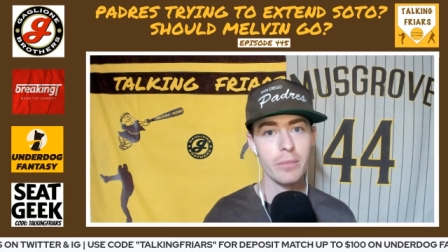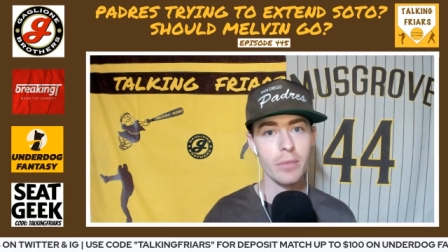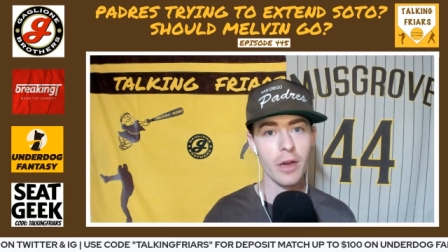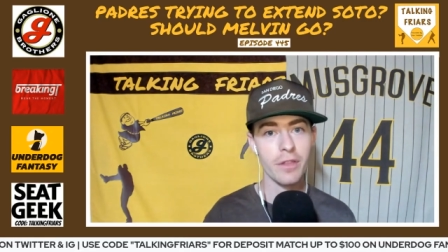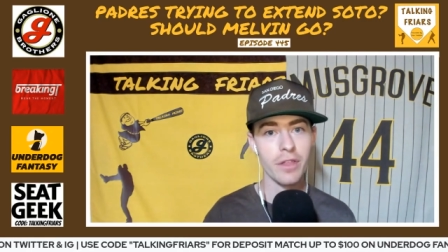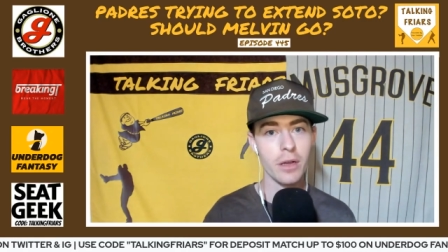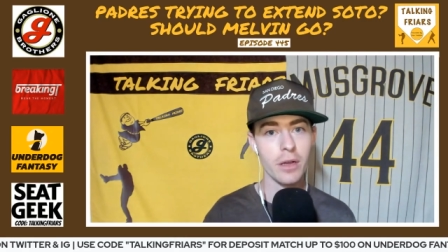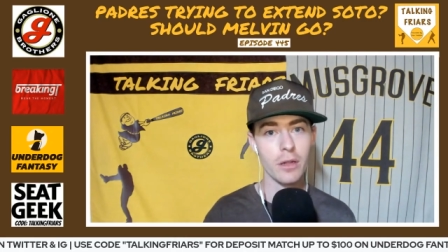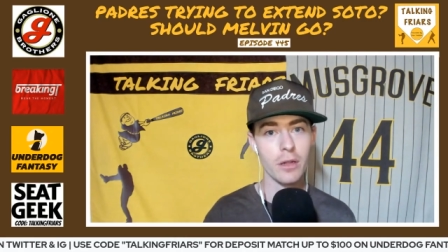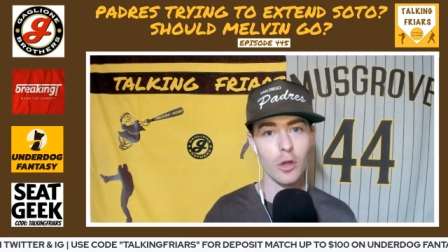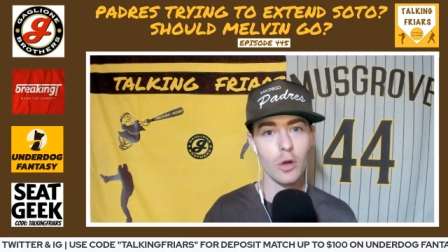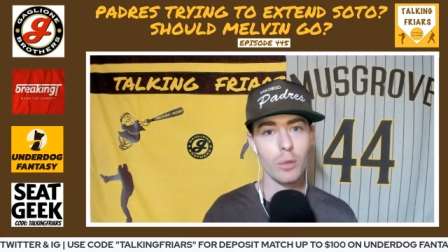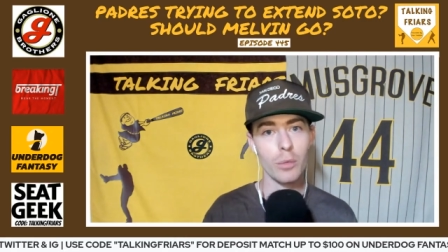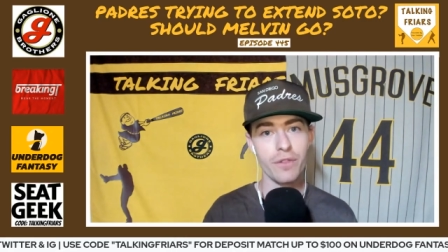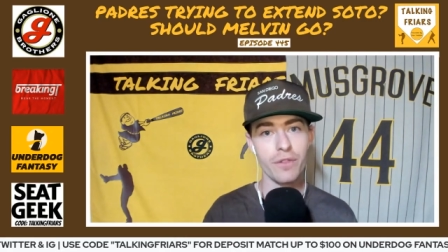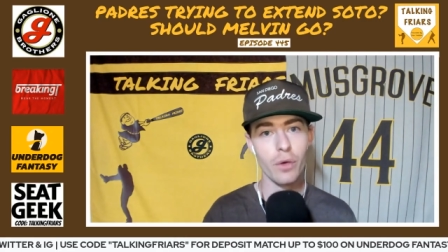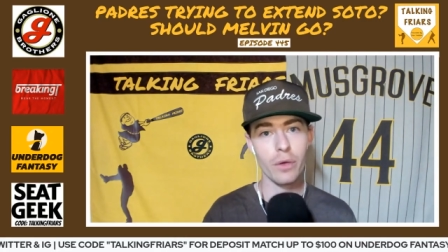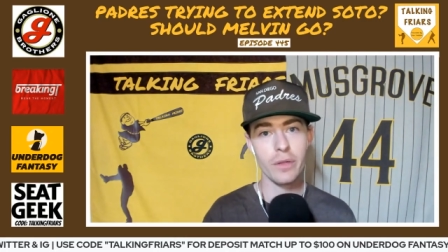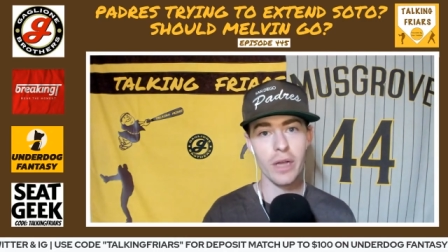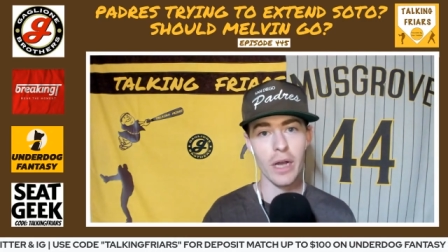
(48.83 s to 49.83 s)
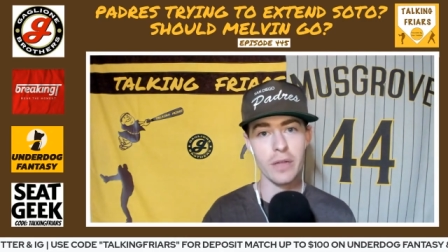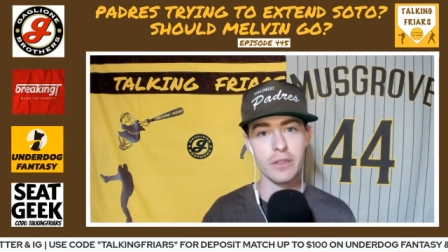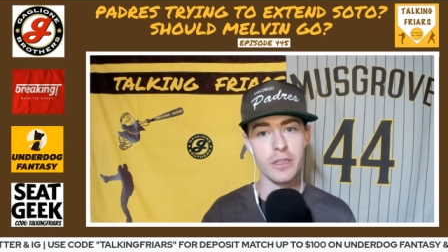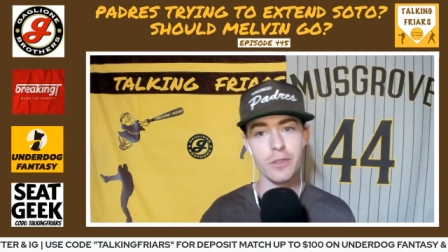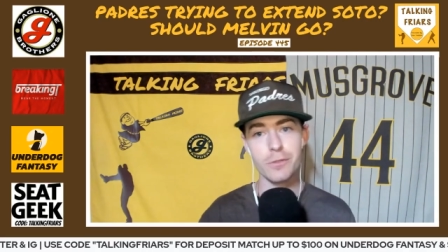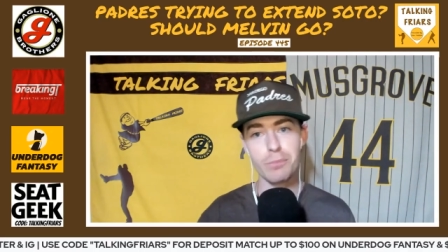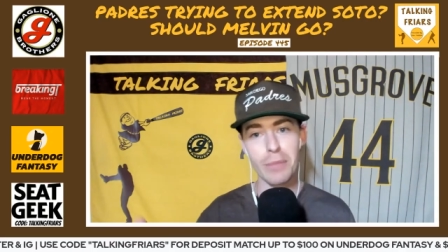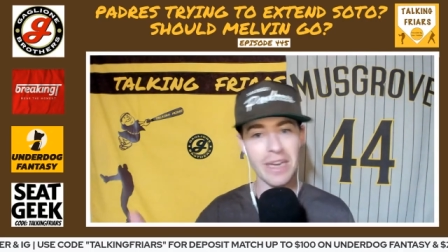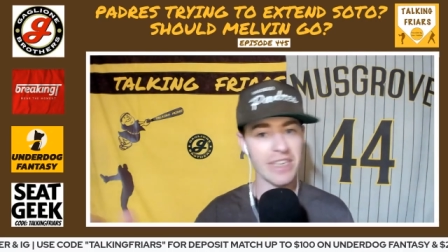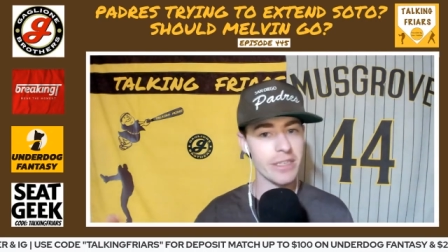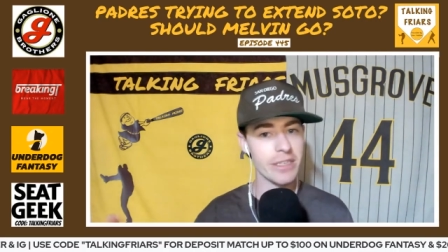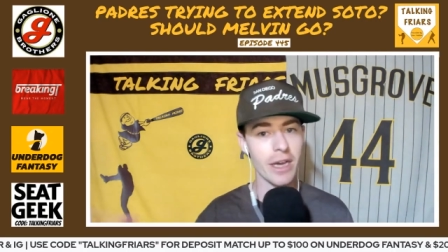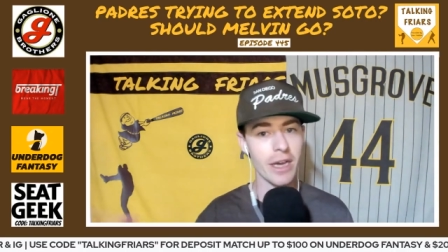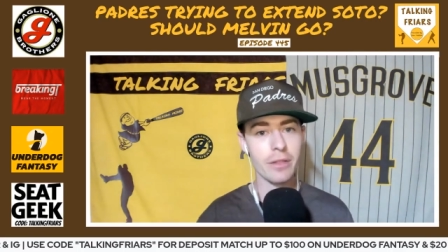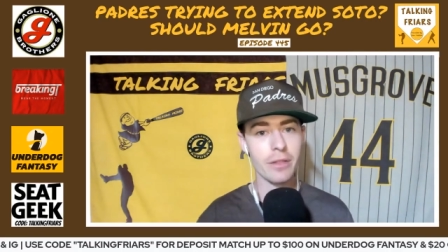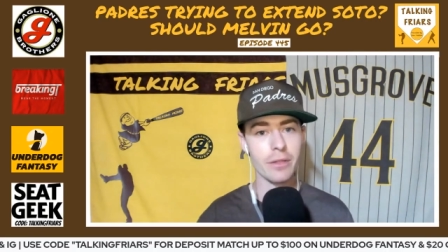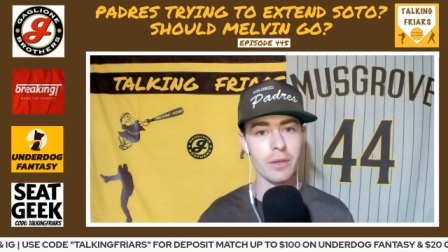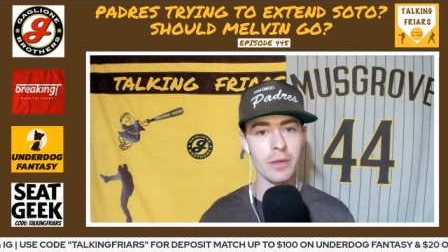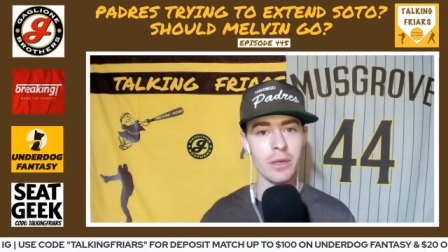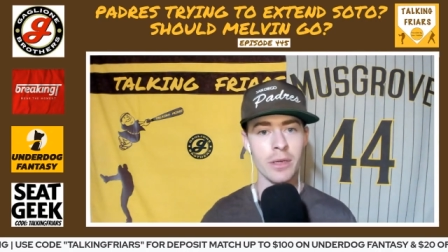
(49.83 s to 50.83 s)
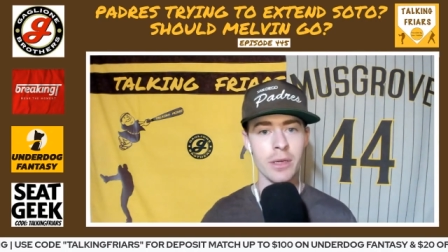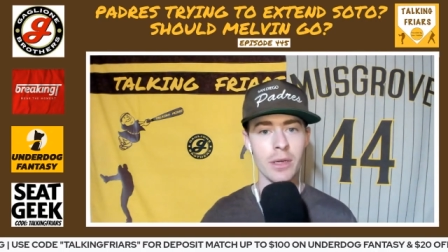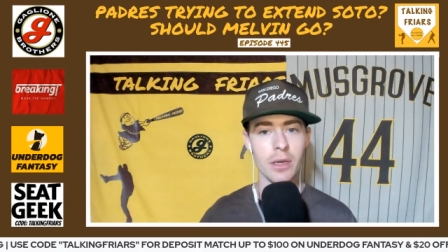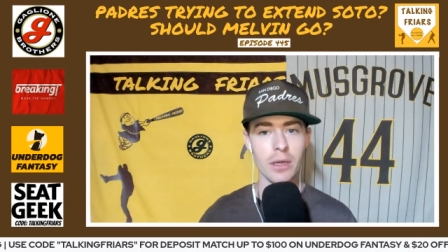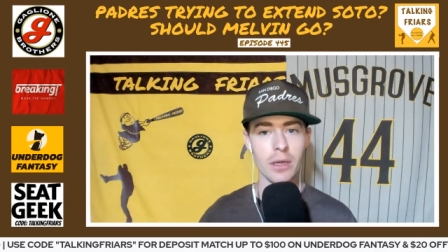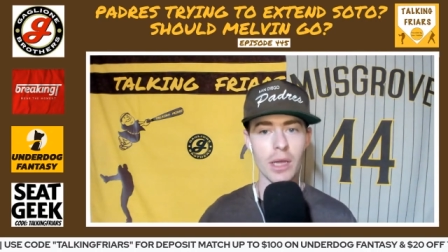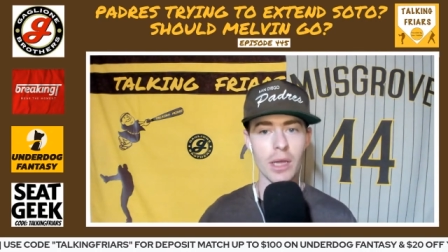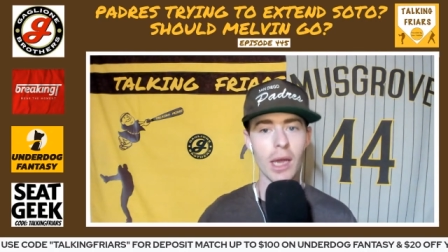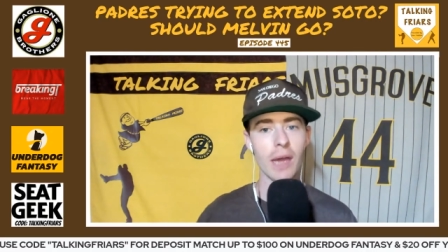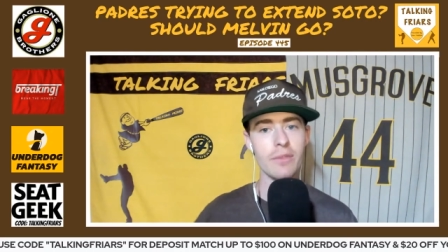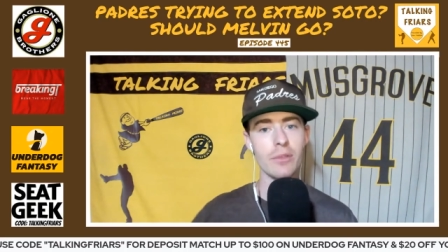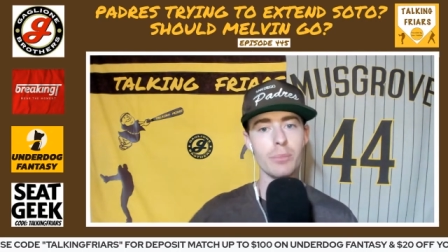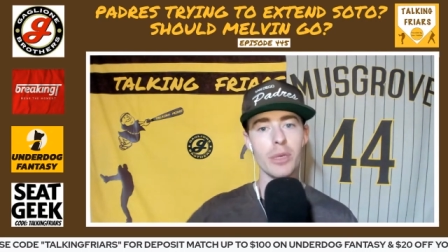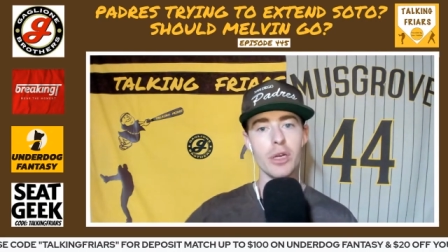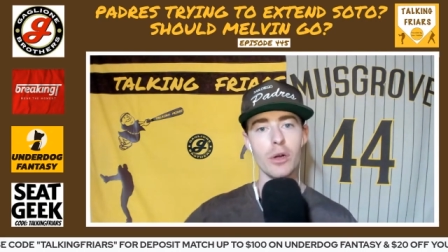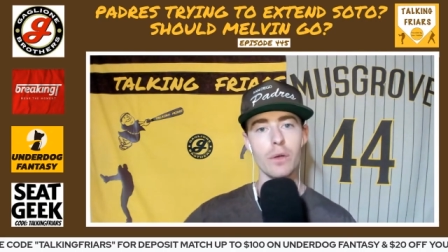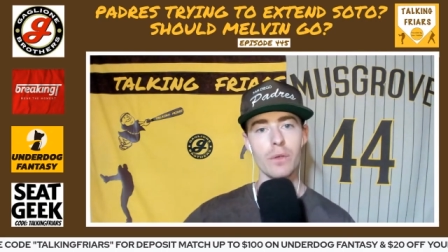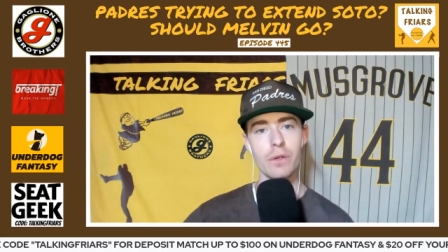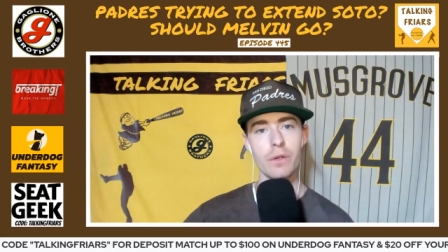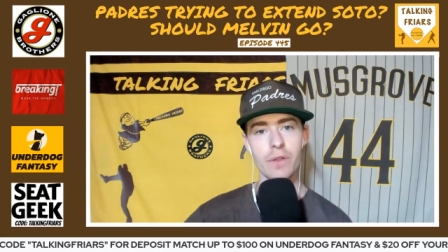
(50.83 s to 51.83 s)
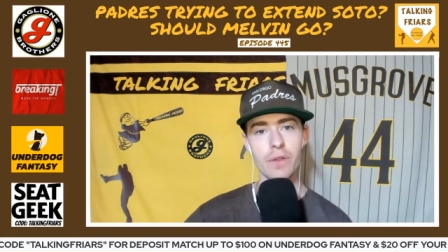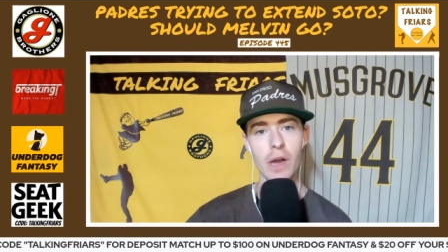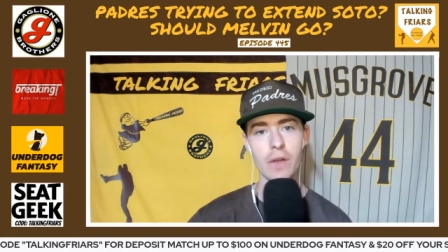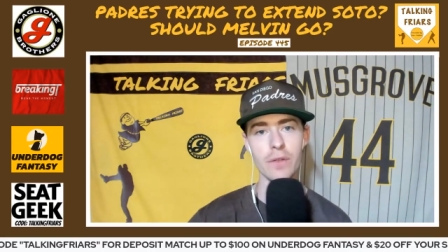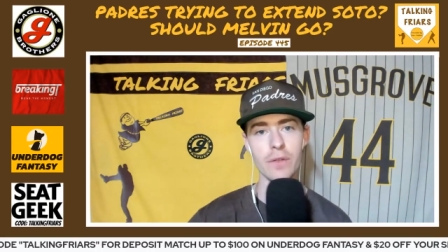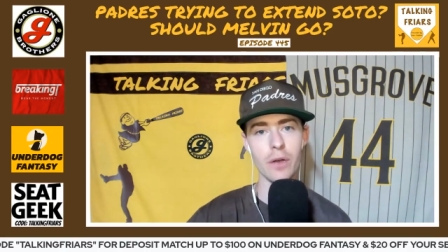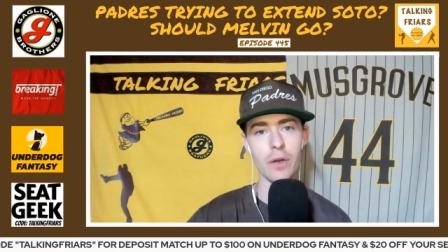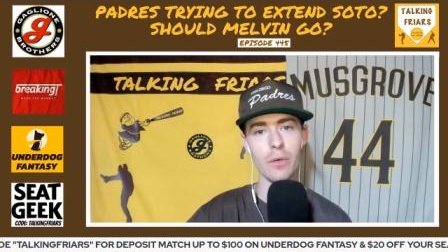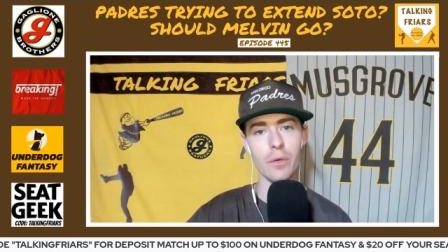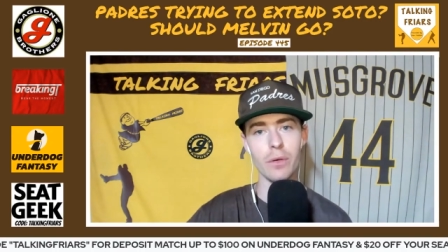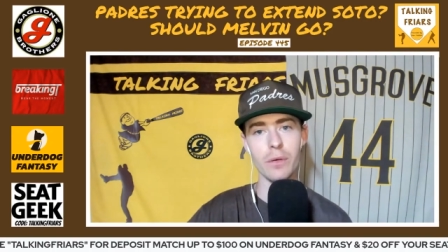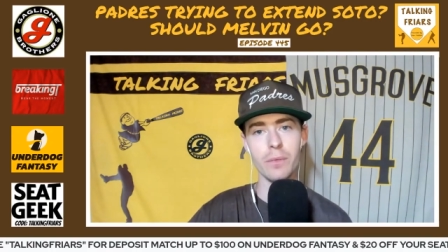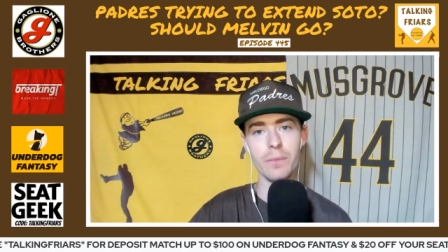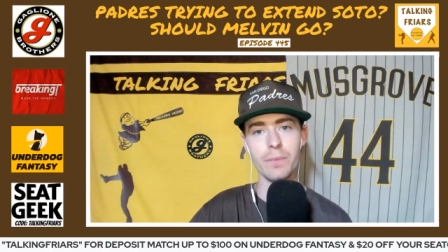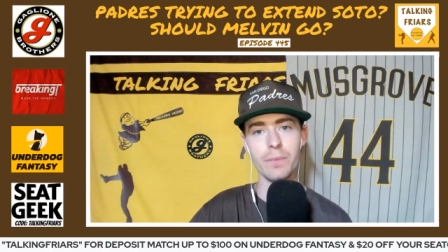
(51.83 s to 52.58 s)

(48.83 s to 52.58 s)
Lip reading: I think a little before that, since May 10th, they haven't been over 500.